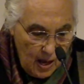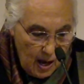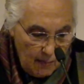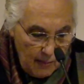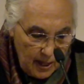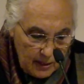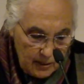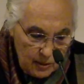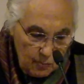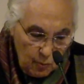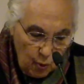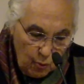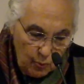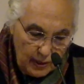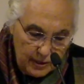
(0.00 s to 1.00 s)
Among the
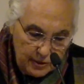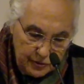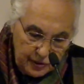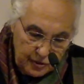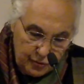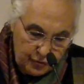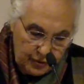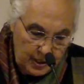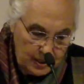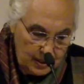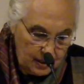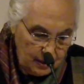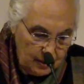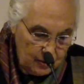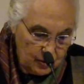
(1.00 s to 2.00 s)
more wealthy
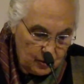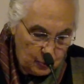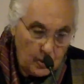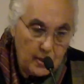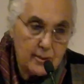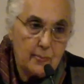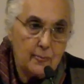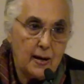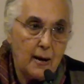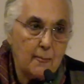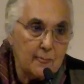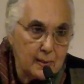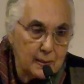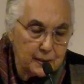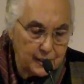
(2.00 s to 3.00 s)
traders were the
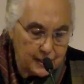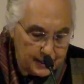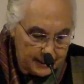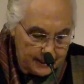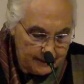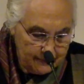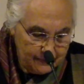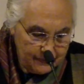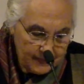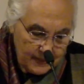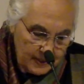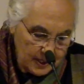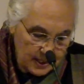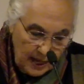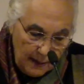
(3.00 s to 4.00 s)
Brahmins,
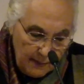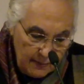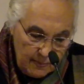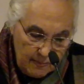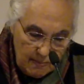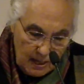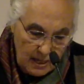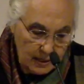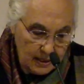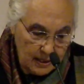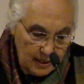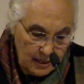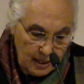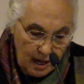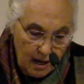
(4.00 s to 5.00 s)
some
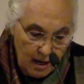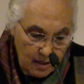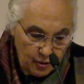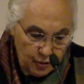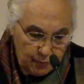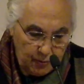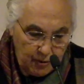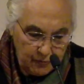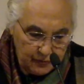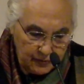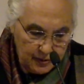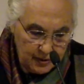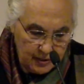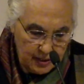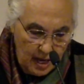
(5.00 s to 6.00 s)
making large
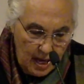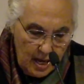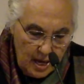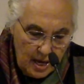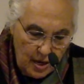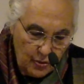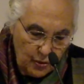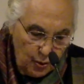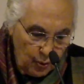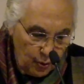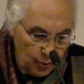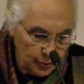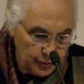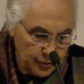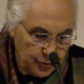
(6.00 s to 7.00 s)
profits in the
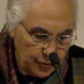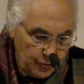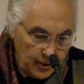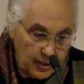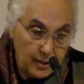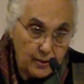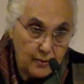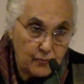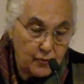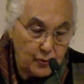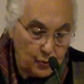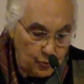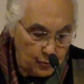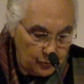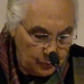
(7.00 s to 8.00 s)
horse trade of the
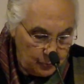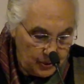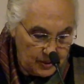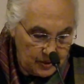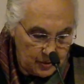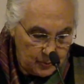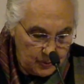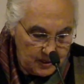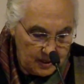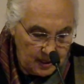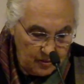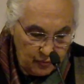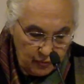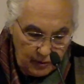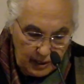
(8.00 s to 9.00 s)
Northwest with
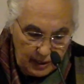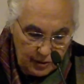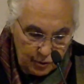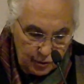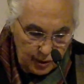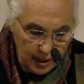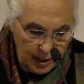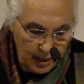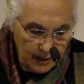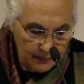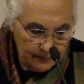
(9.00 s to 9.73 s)
Central Asia,